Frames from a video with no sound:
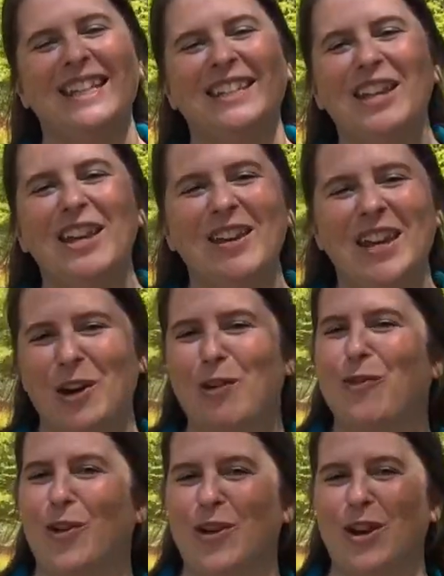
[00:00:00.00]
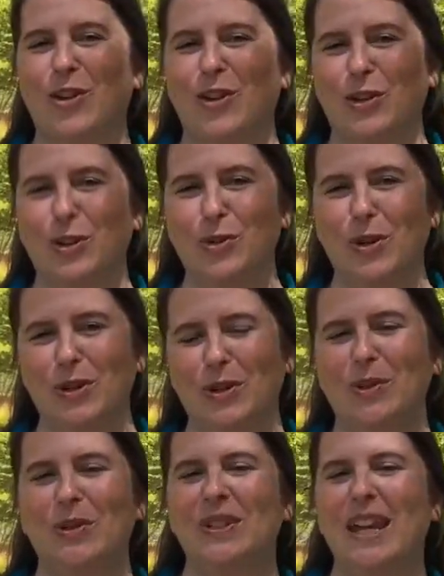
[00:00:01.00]
Melissa here for another Tour
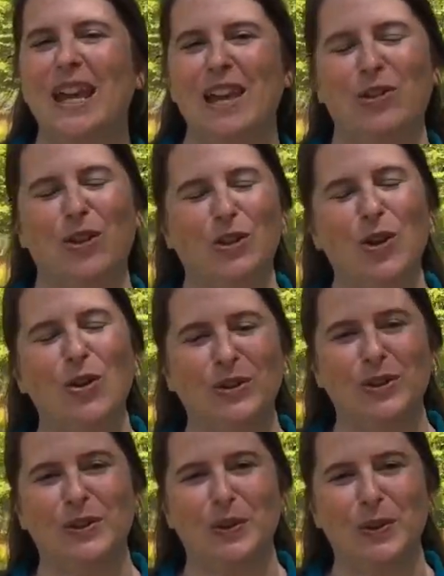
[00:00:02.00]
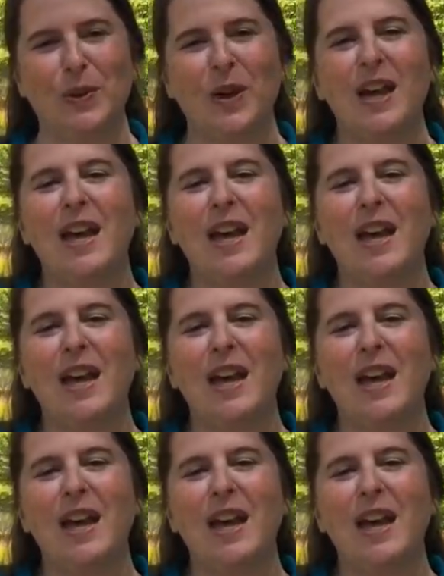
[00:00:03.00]
Tuesday at the Tulsa Zoo,